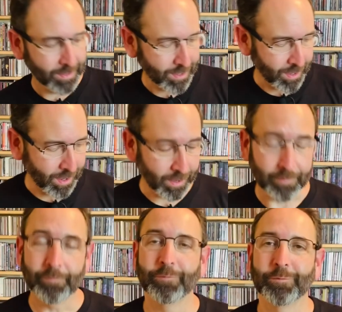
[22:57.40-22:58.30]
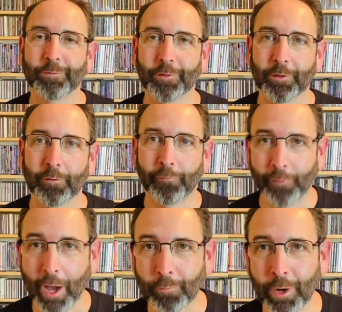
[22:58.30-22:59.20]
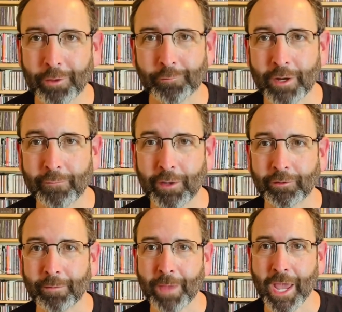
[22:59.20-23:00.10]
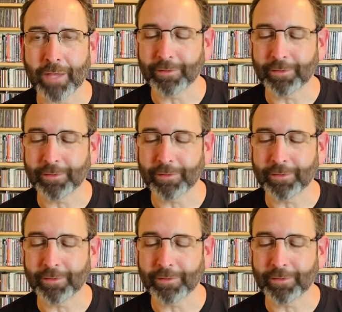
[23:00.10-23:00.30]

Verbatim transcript: Uh, fun one to revisit, man.